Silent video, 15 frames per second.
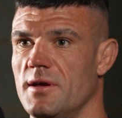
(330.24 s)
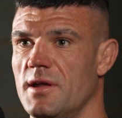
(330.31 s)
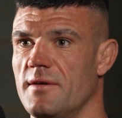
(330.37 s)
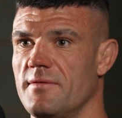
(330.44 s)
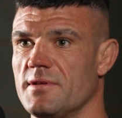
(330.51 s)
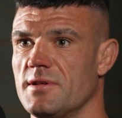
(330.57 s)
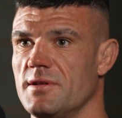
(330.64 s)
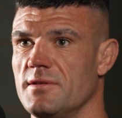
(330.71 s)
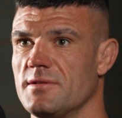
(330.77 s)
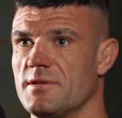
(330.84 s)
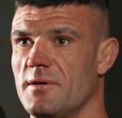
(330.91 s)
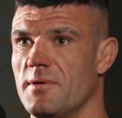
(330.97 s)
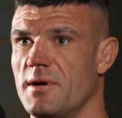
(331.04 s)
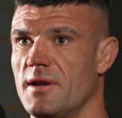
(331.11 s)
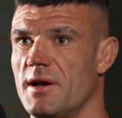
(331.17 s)
And ever since
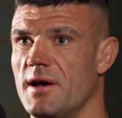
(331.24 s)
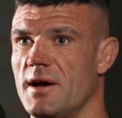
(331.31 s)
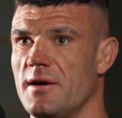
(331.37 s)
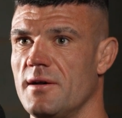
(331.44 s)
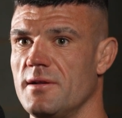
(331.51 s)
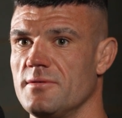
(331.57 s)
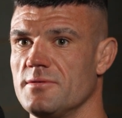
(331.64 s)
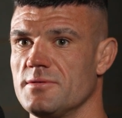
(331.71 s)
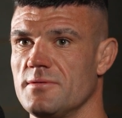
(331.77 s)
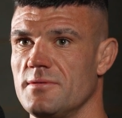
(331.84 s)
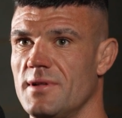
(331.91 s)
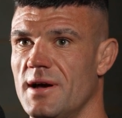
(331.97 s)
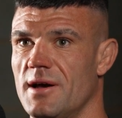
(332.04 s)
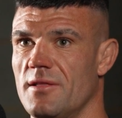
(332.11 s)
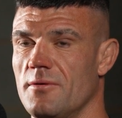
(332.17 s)
I went out, and it was
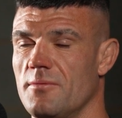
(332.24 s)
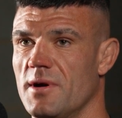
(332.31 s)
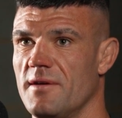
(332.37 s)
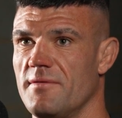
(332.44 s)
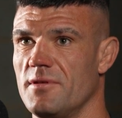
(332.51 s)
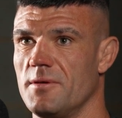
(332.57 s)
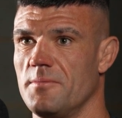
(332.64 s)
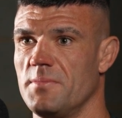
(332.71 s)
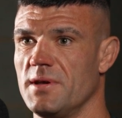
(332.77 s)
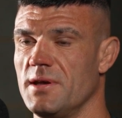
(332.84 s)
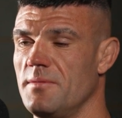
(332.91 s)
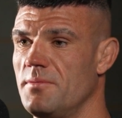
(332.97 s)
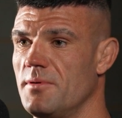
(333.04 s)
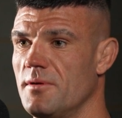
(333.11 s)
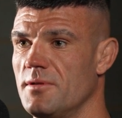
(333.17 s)
like the weather, the
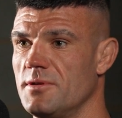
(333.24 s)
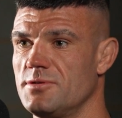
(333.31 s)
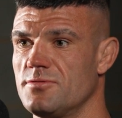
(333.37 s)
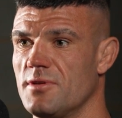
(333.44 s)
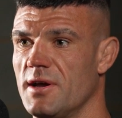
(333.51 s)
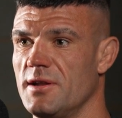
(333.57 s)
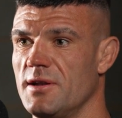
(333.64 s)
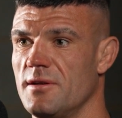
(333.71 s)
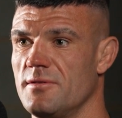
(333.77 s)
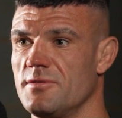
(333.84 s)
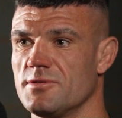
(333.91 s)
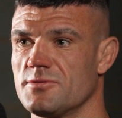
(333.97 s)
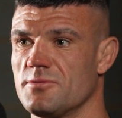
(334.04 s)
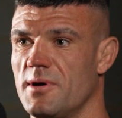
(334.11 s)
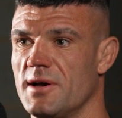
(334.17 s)
people, the training,
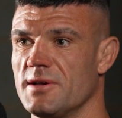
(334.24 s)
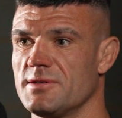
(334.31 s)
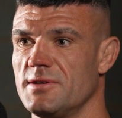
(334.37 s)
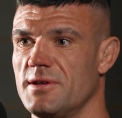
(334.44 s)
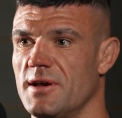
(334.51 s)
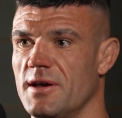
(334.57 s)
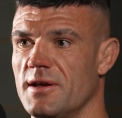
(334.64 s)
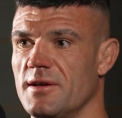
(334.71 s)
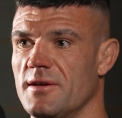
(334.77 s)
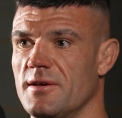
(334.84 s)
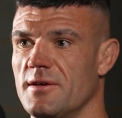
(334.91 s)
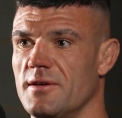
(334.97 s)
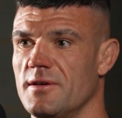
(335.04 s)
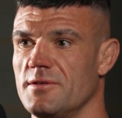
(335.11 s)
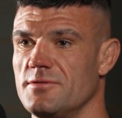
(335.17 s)
just twice a day,
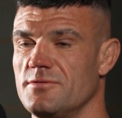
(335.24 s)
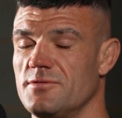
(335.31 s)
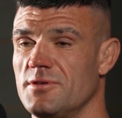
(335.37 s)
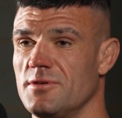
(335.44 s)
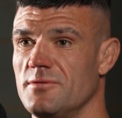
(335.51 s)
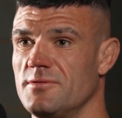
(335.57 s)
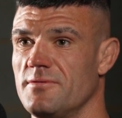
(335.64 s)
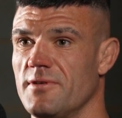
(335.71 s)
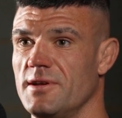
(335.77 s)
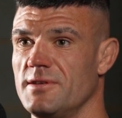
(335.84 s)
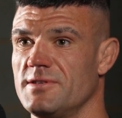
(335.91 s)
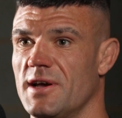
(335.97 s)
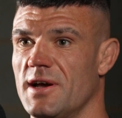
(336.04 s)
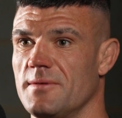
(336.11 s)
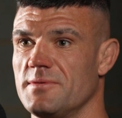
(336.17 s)
2-3
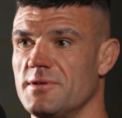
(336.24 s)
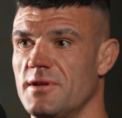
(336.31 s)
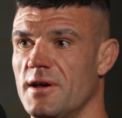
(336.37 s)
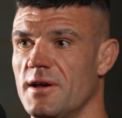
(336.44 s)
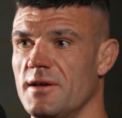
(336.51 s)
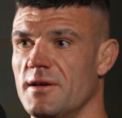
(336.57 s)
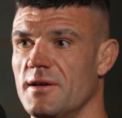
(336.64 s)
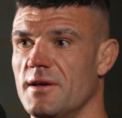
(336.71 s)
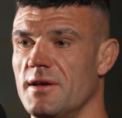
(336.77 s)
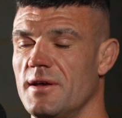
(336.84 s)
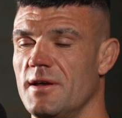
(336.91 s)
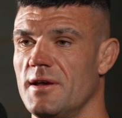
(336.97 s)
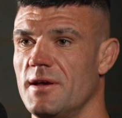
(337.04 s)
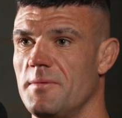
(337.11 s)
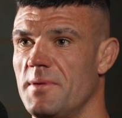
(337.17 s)
times a day.
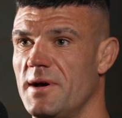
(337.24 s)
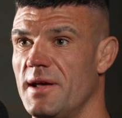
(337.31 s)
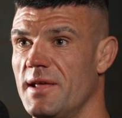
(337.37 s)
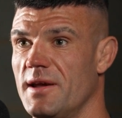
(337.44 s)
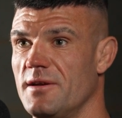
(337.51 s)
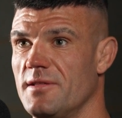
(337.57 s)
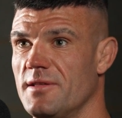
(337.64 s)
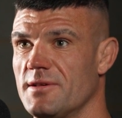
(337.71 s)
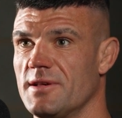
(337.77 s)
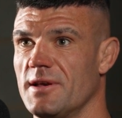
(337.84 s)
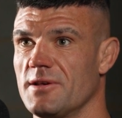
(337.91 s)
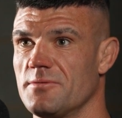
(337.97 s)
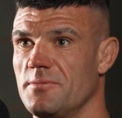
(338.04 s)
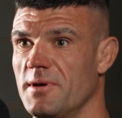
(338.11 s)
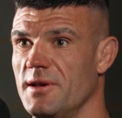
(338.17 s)
And by the end of the
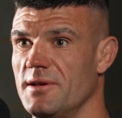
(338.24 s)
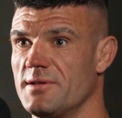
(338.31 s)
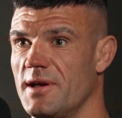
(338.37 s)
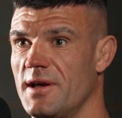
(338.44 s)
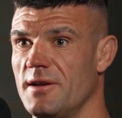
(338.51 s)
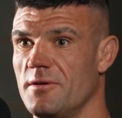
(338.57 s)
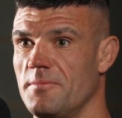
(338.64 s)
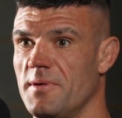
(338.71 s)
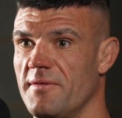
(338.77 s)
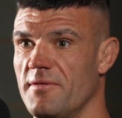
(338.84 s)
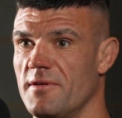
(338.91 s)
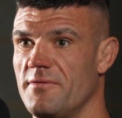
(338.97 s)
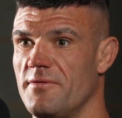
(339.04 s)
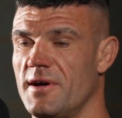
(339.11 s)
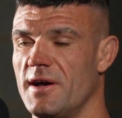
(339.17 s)
6 weeks, I ended up
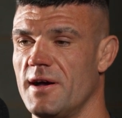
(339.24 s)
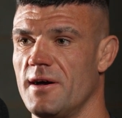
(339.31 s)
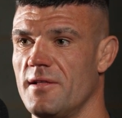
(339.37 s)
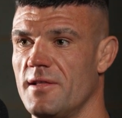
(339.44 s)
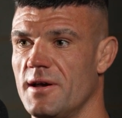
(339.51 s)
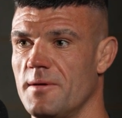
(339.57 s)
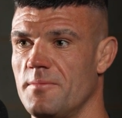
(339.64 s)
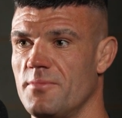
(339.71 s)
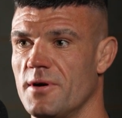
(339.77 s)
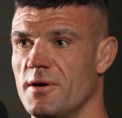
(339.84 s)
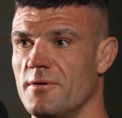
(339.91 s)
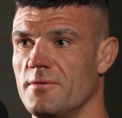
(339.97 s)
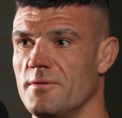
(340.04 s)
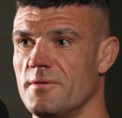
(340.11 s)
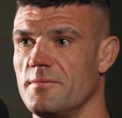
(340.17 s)
having a fight out there,
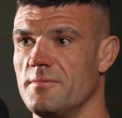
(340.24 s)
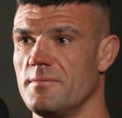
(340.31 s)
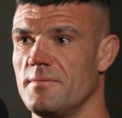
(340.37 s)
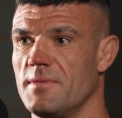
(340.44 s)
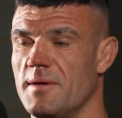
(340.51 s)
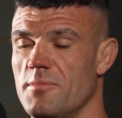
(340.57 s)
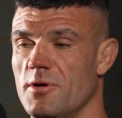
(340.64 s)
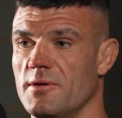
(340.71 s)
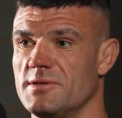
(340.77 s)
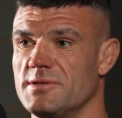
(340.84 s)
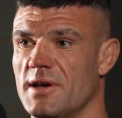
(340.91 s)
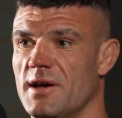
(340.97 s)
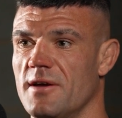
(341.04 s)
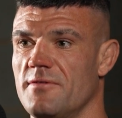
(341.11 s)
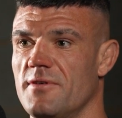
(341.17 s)
a Muay
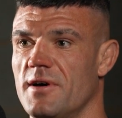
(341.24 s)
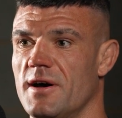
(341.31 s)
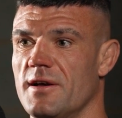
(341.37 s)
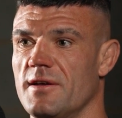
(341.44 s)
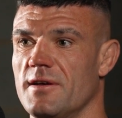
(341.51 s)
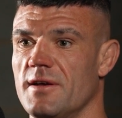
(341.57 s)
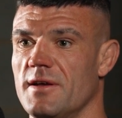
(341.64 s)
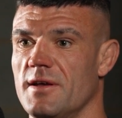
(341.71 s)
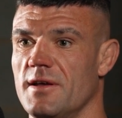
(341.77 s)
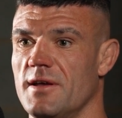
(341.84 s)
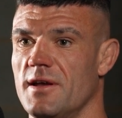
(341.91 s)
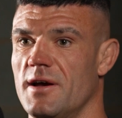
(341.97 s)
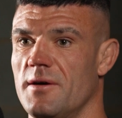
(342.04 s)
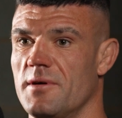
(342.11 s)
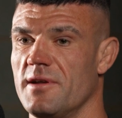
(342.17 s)
Thai fight.
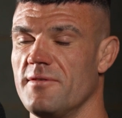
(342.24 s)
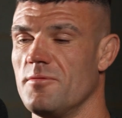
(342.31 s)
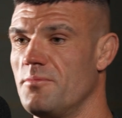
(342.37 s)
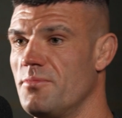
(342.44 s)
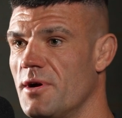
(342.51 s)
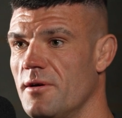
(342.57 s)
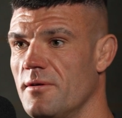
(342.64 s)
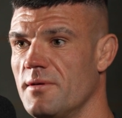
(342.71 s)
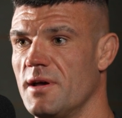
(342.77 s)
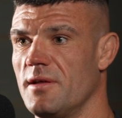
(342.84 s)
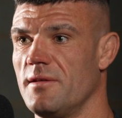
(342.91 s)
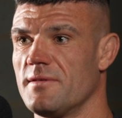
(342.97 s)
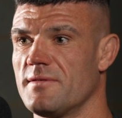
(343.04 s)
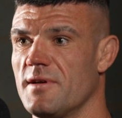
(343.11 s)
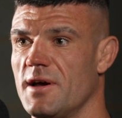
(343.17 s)
I wasn't even pro
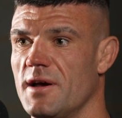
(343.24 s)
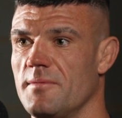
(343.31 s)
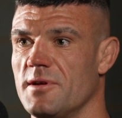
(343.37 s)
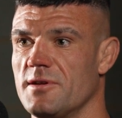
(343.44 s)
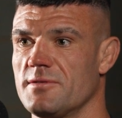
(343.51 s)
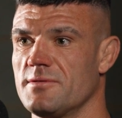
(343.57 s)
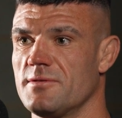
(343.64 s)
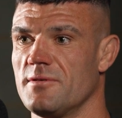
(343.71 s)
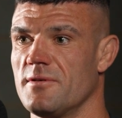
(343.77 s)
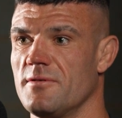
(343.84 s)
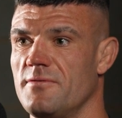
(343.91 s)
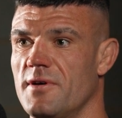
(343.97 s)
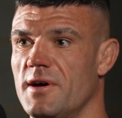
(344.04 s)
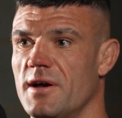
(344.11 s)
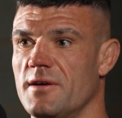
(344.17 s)
at the time. I just took a
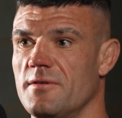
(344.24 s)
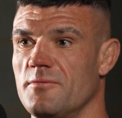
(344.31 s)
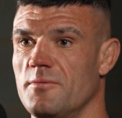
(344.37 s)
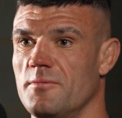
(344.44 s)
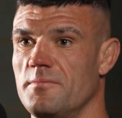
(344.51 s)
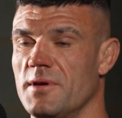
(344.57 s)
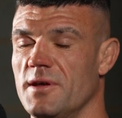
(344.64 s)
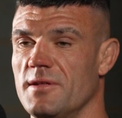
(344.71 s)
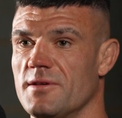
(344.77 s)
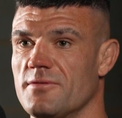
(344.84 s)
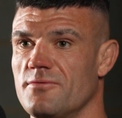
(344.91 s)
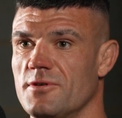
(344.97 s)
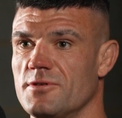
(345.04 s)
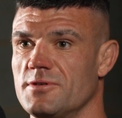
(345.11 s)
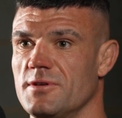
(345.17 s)
fight and beat this
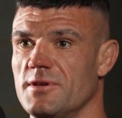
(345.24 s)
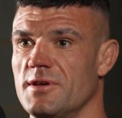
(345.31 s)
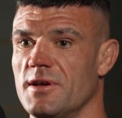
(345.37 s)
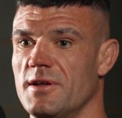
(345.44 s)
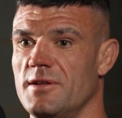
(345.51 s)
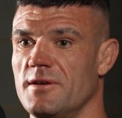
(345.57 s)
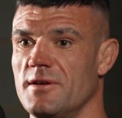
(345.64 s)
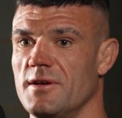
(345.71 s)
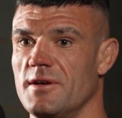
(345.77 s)
Russian kid.